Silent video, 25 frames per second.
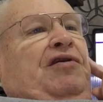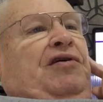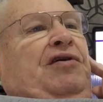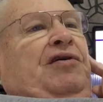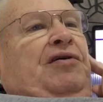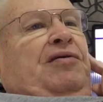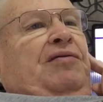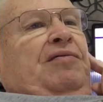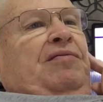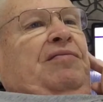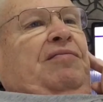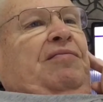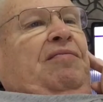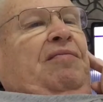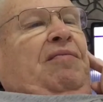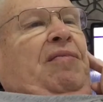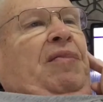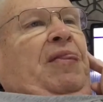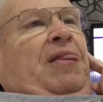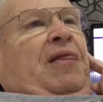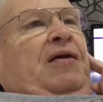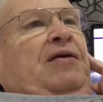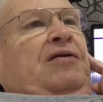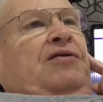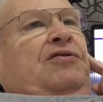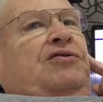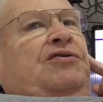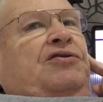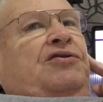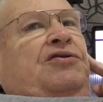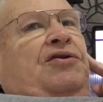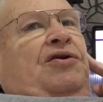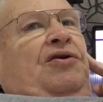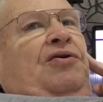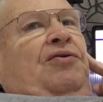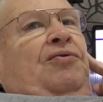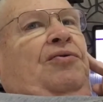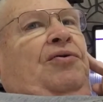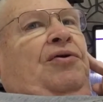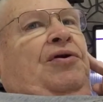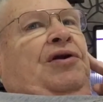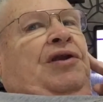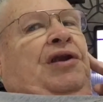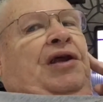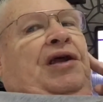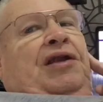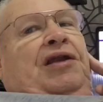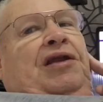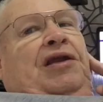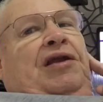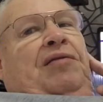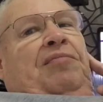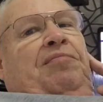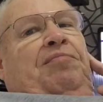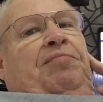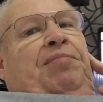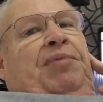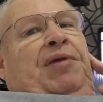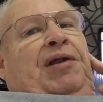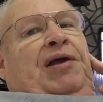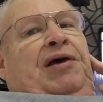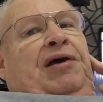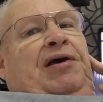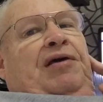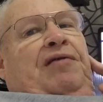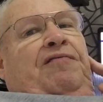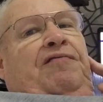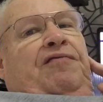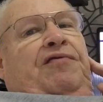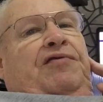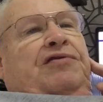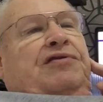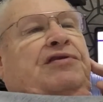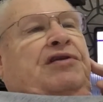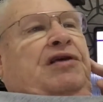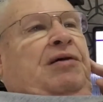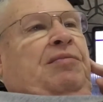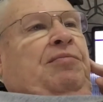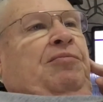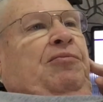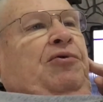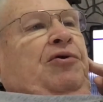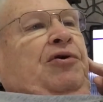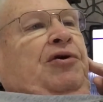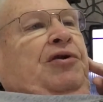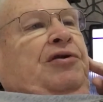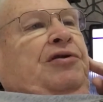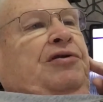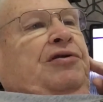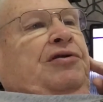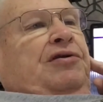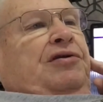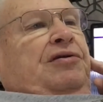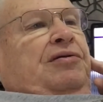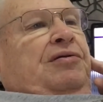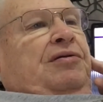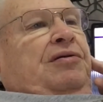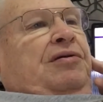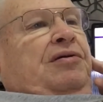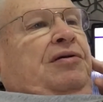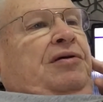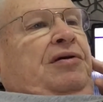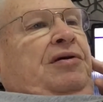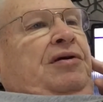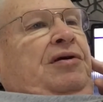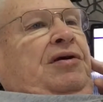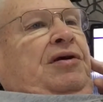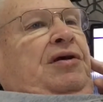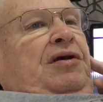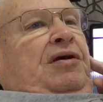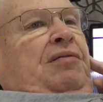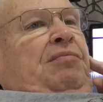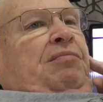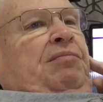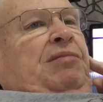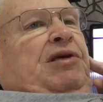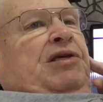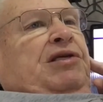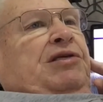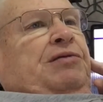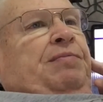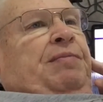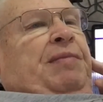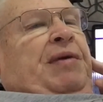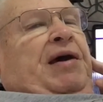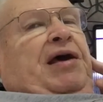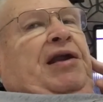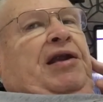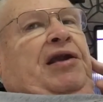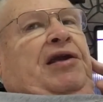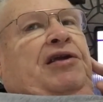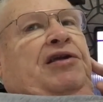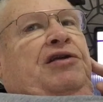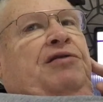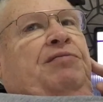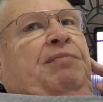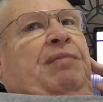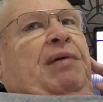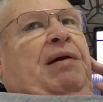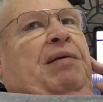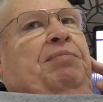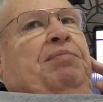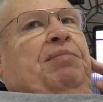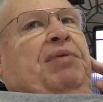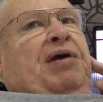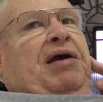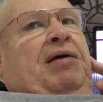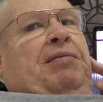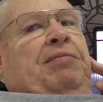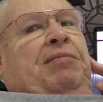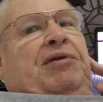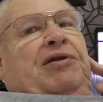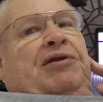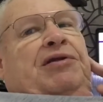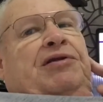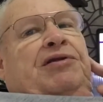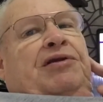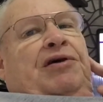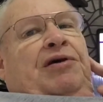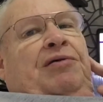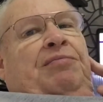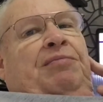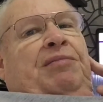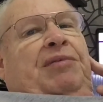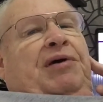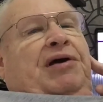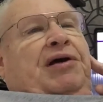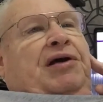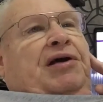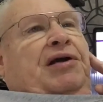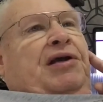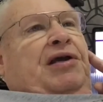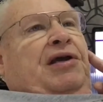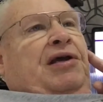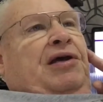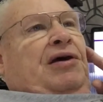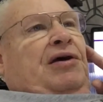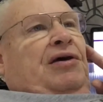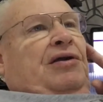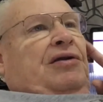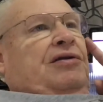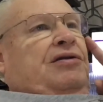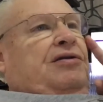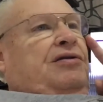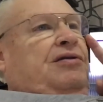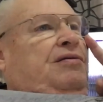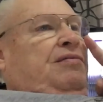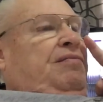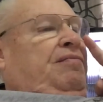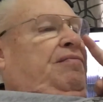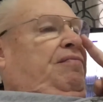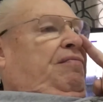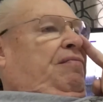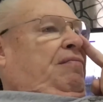a stroke, and I didn't plan for someone to mismanage my payments on my accounts.